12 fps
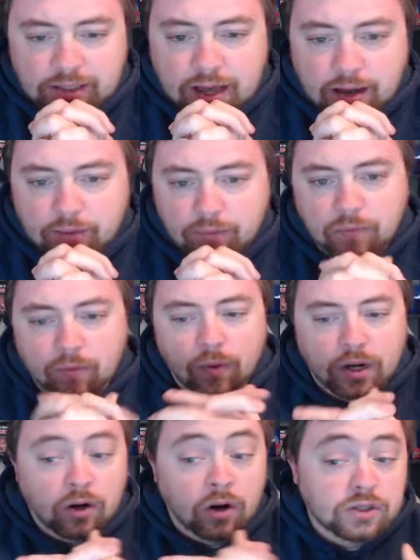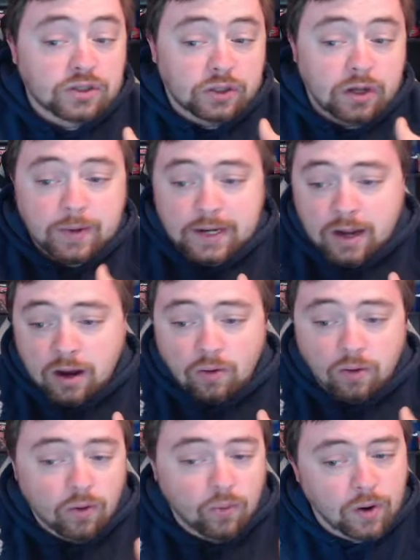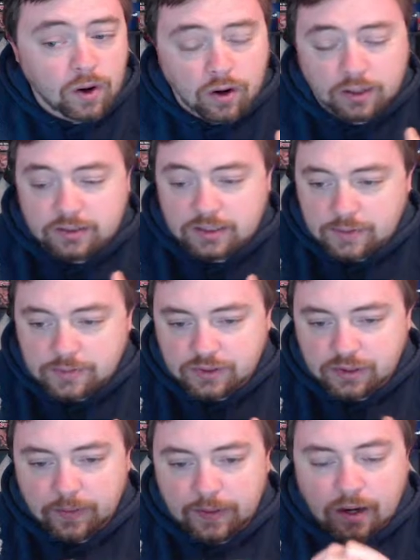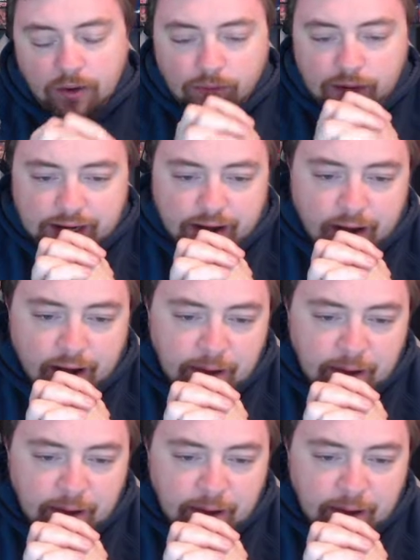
not what cards are coming out or what archetypes are coming out, right?